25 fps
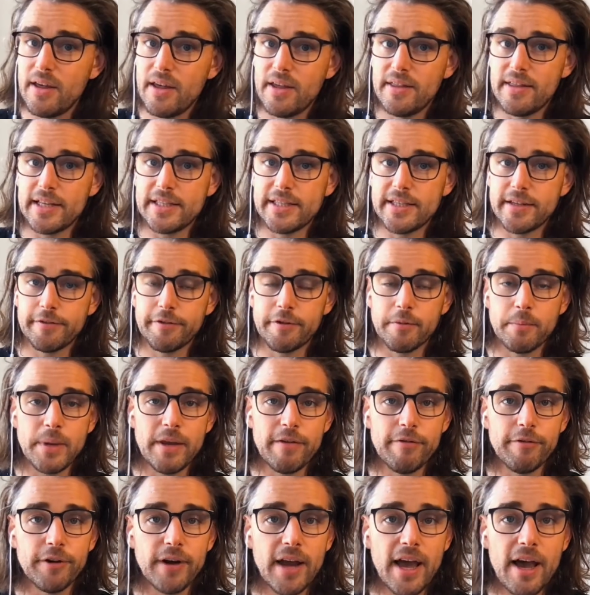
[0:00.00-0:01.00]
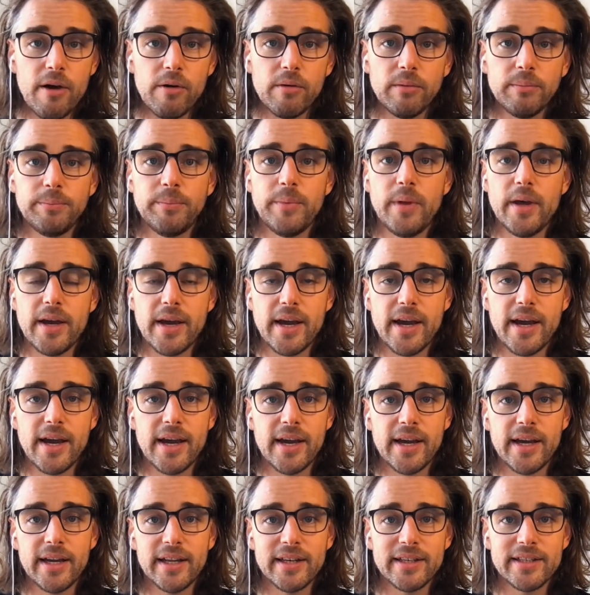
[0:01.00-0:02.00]
That's it from me for now,
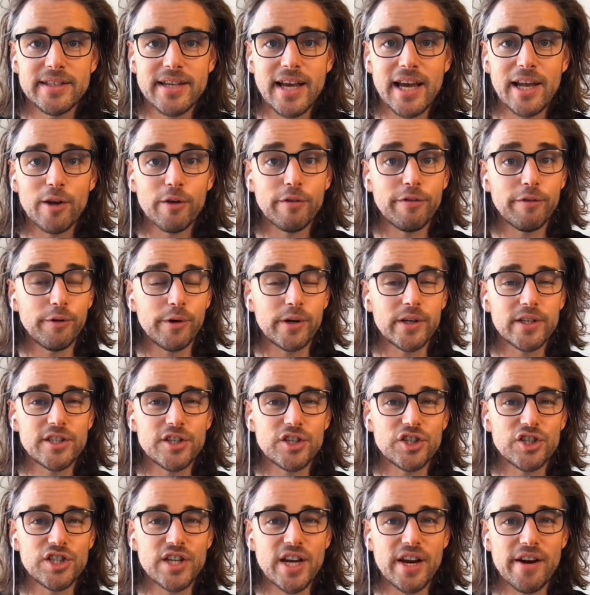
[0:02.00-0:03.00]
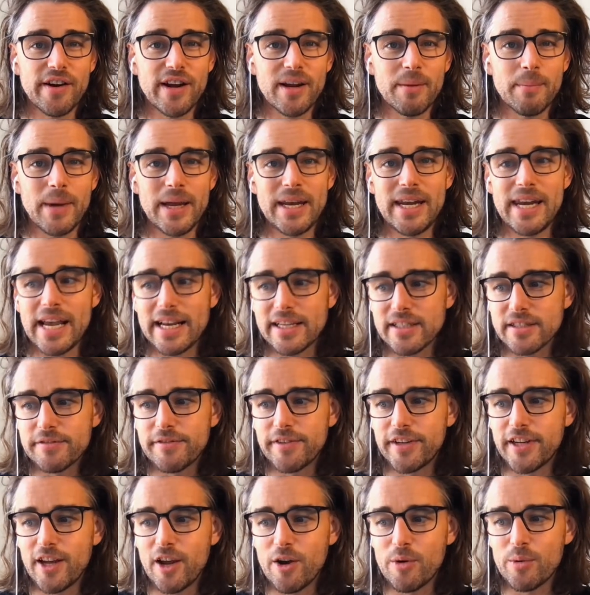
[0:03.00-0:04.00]
and I look forward to sharing my next
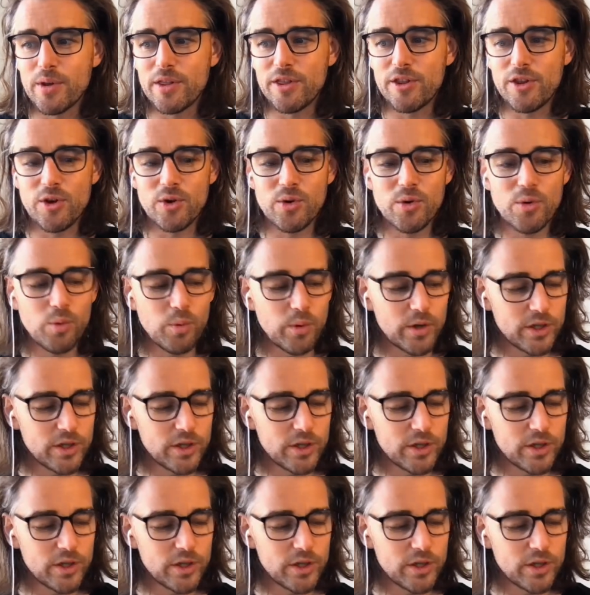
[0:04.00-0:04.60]
video with you,